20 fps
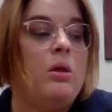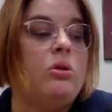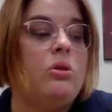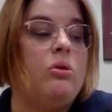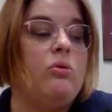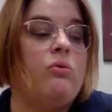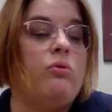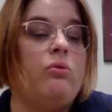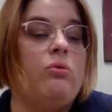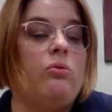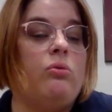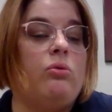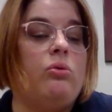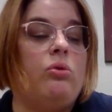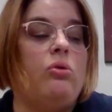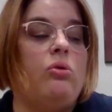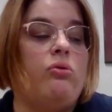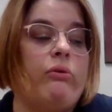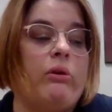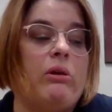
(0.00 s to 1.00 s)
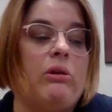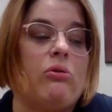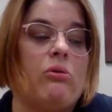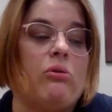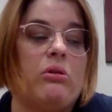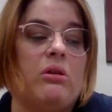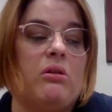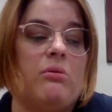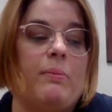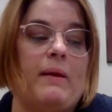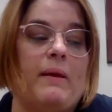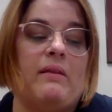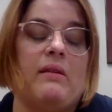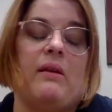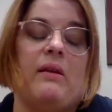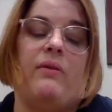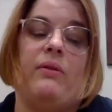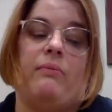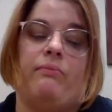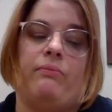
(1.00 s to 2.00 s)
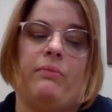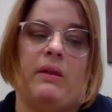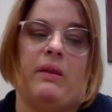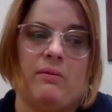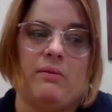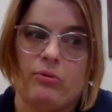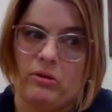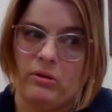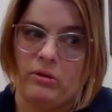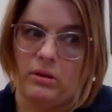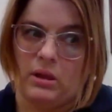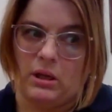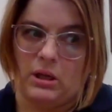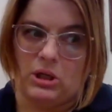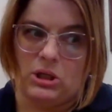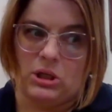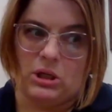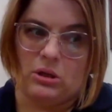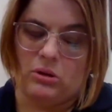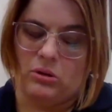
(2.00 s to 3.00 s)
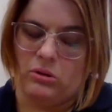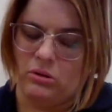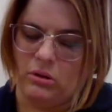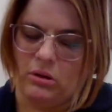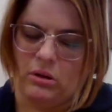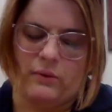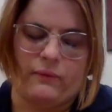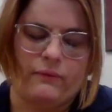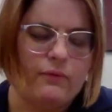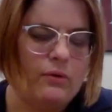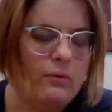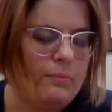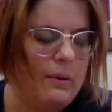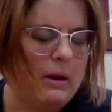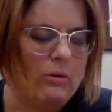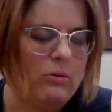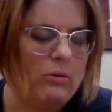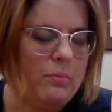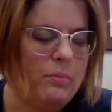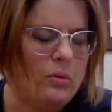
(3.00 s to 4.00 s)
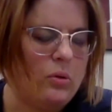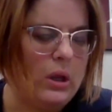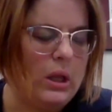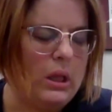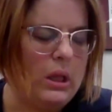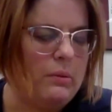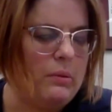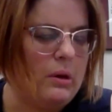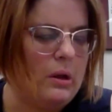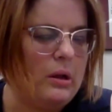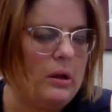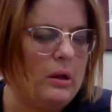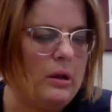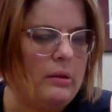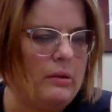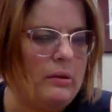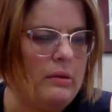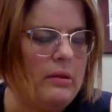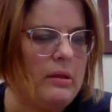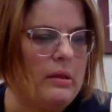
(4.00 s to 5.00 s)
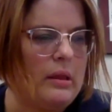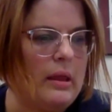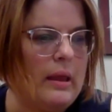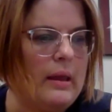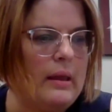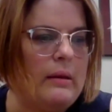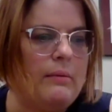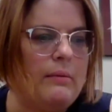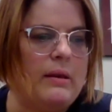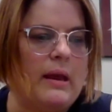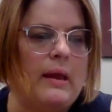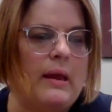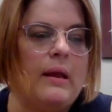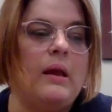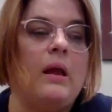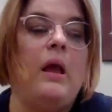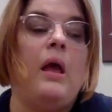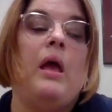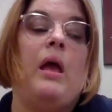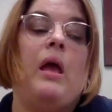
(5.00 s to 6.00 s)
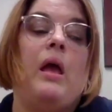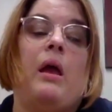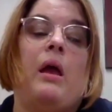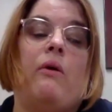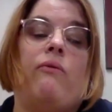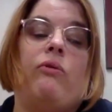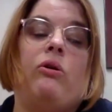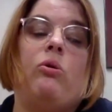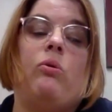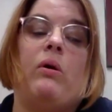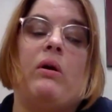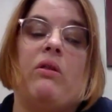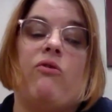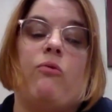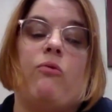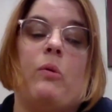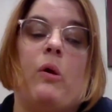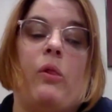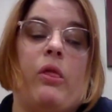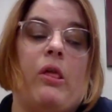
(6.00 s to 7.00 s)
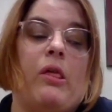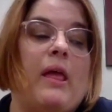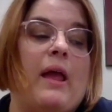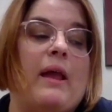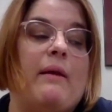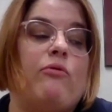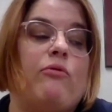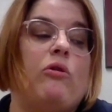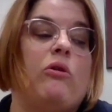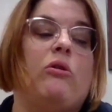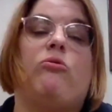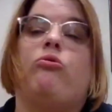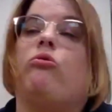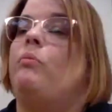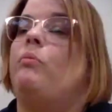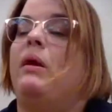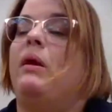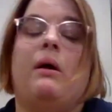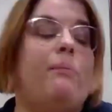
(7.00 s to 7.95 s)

New resources based on this presentation, including a full PowerPoint slide deck and requests from other libraries, will be